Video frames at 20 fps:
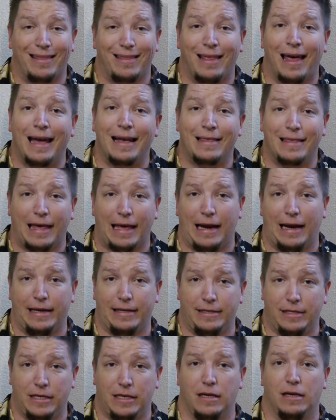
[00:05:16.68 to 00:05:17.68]
like that
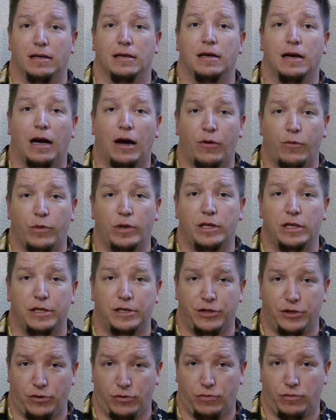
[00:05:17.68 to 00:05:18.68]
idea. I really
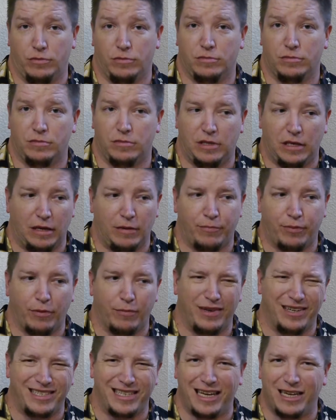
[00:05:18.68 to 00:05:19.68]
do. The
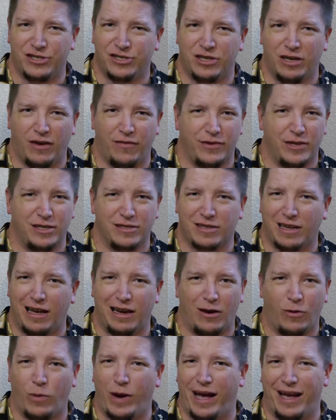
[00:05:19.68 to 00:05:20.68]
implementation of it is
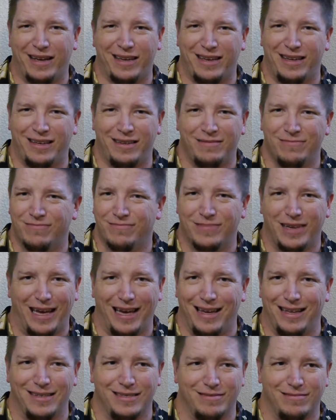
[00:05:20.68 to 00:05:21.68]
kind of wacky
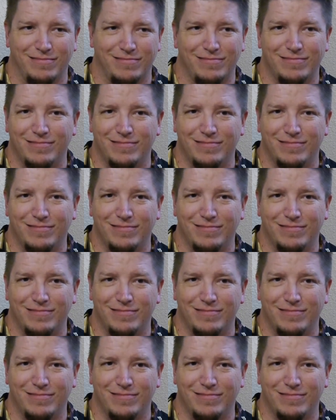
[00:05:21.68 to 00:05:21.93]
and